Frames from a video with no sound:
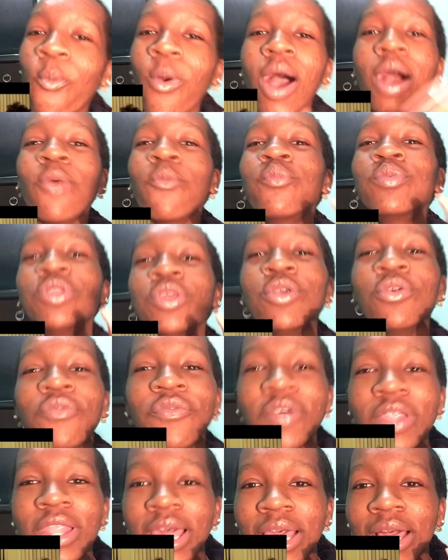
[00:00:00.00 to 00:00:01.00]
What, do
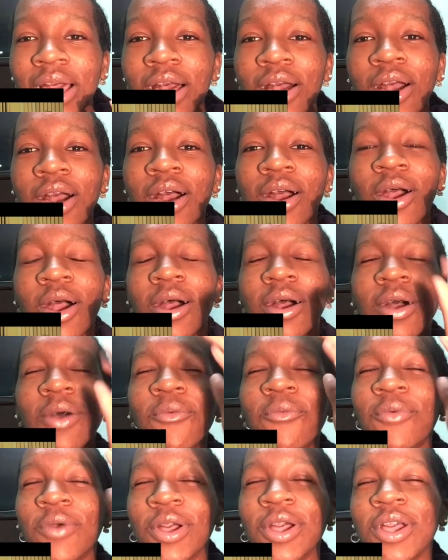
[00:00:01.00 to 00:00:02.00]
you feel like
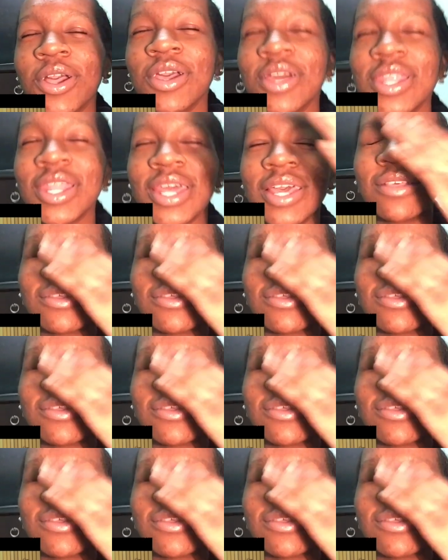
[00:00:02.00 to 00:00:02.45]
a word